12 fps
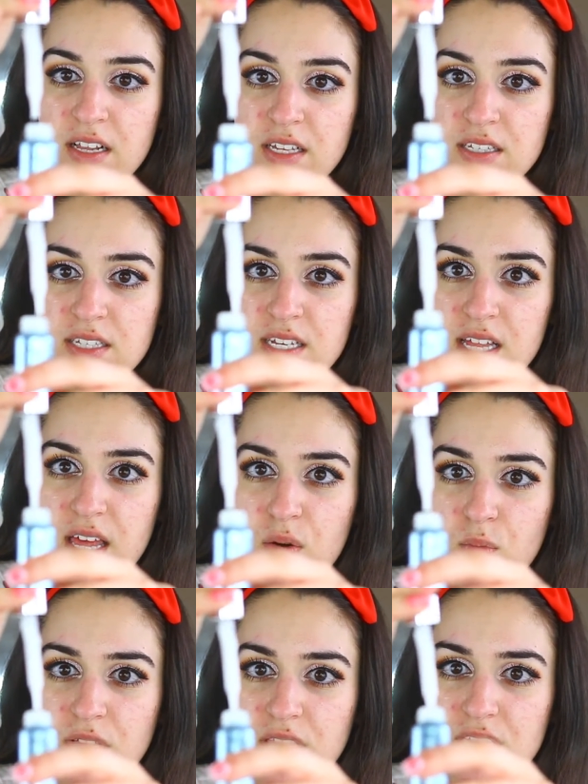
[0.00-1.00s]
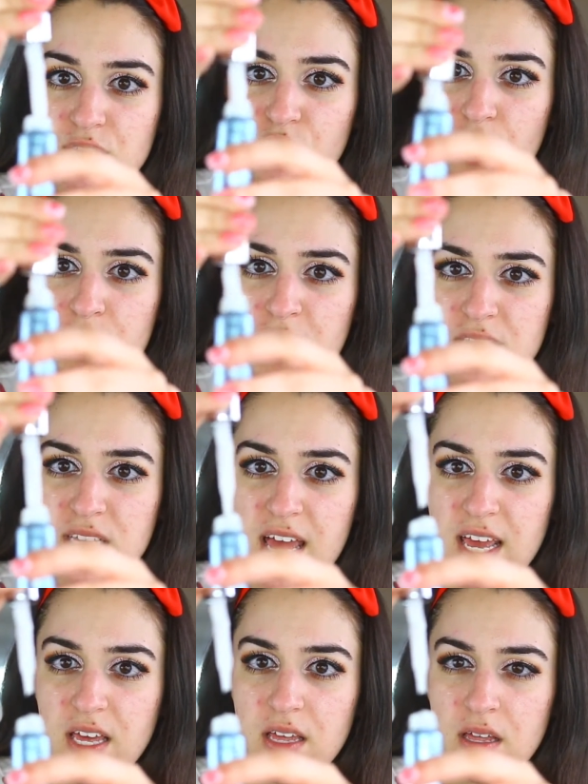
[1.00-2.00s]
Let's see like what this formula looks
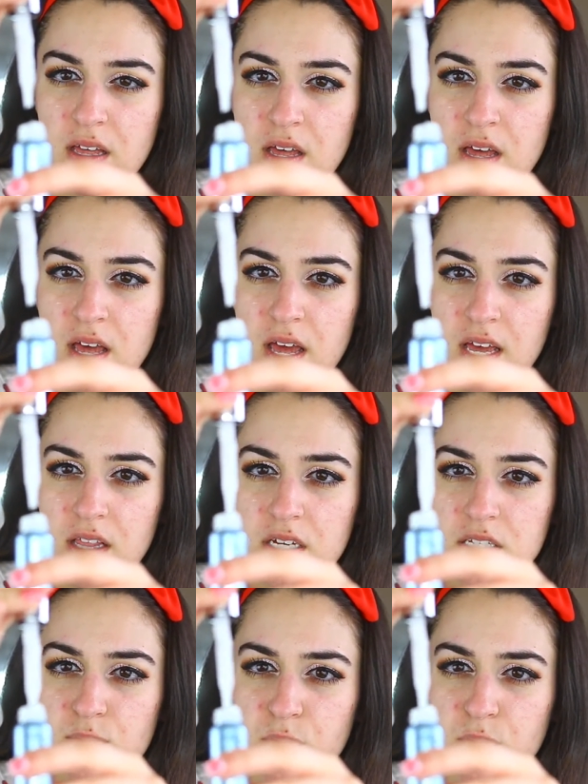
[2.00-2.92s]
like. It looks